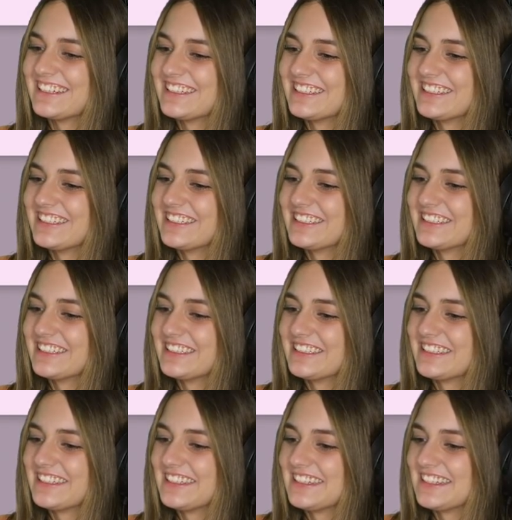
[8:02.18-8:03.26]

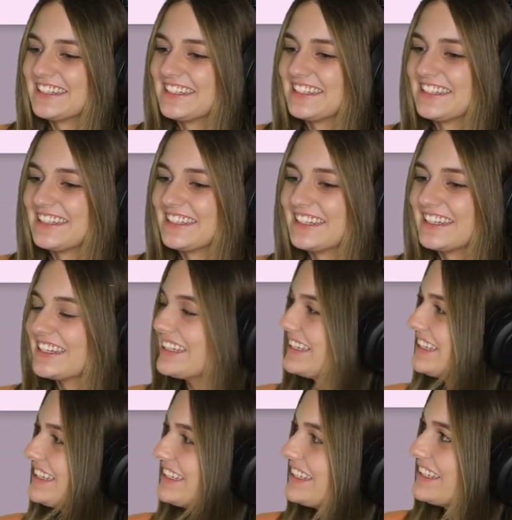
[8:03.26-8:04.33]

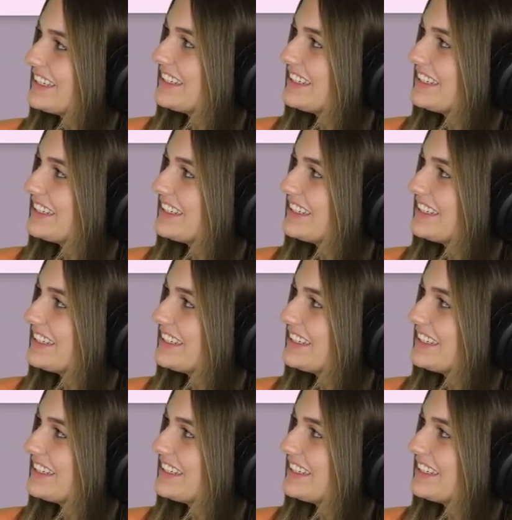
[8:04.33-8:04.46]
[no speech]